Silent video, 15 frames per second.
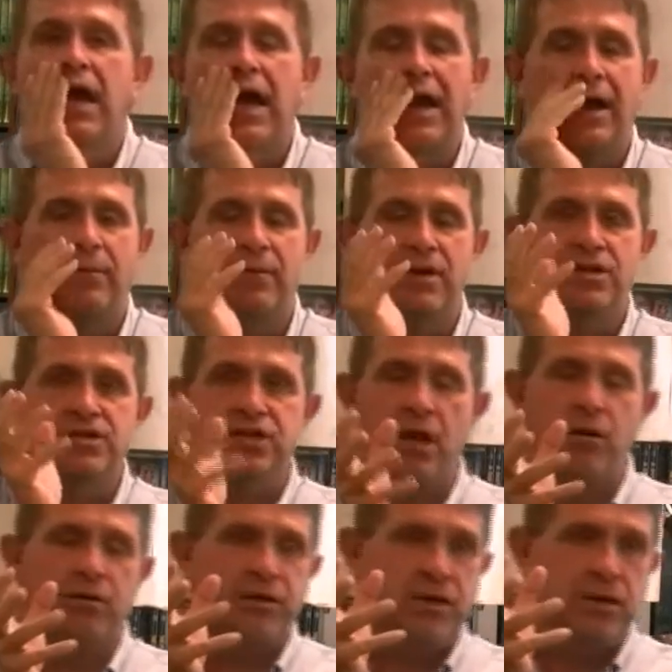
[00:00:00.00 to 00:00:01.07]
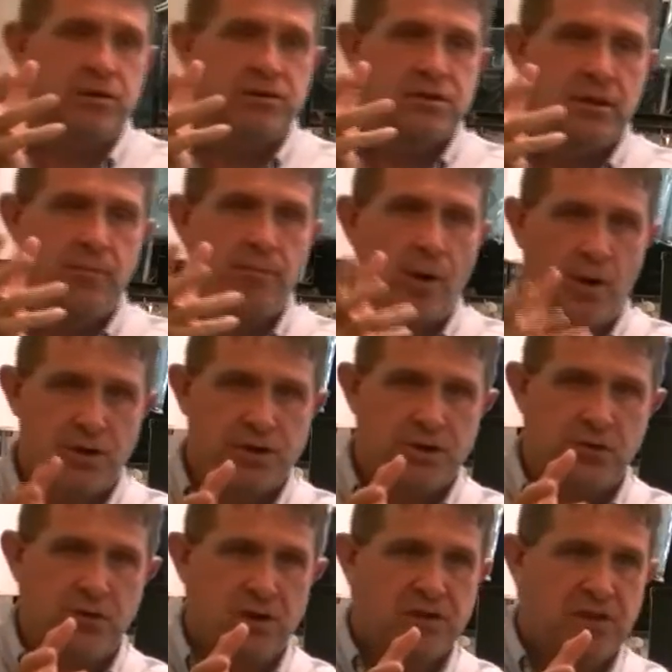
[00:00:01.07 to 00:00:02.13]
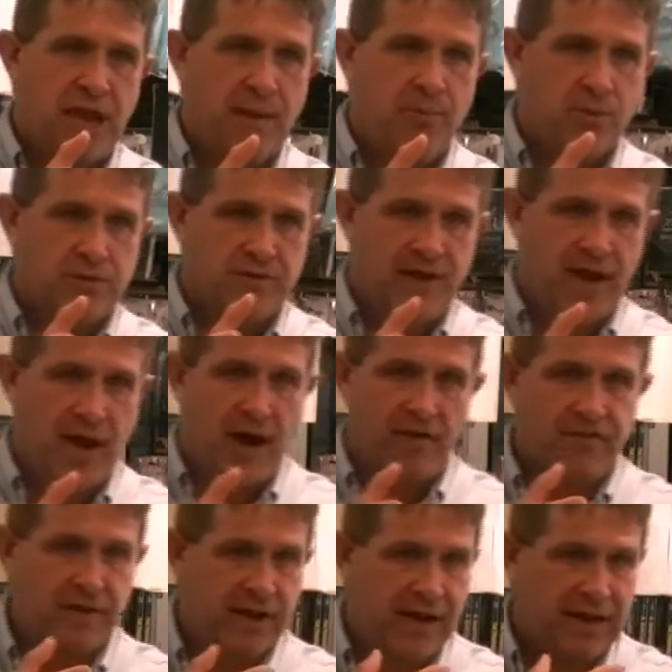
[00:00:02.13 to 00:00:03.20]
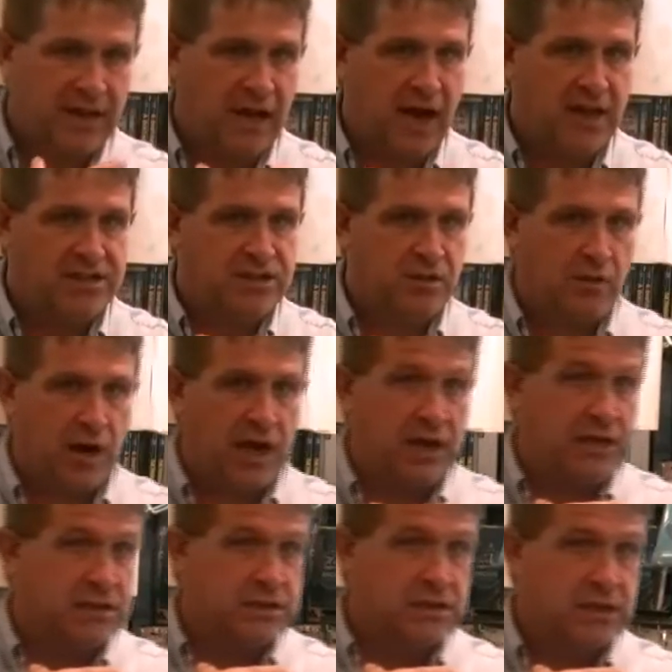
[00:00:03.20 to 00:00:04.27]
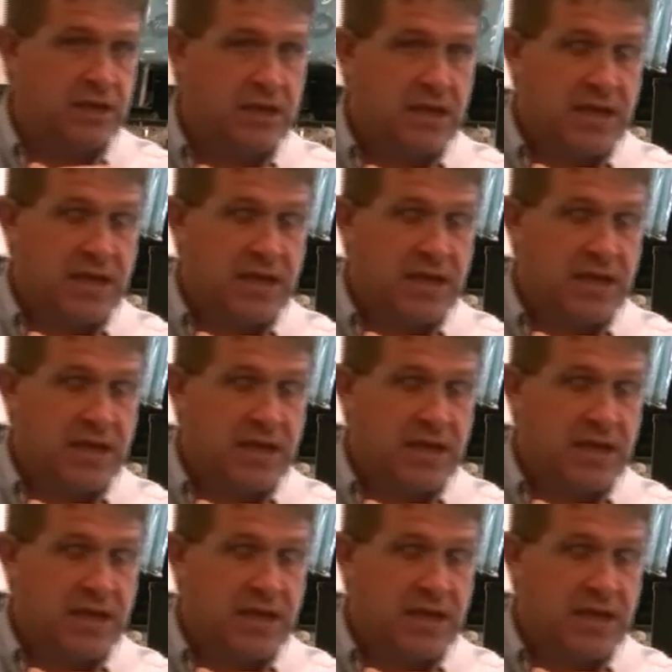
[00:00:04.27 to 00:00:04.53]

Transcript: and I'm going to share with you some personal examples of how I feel like God's grace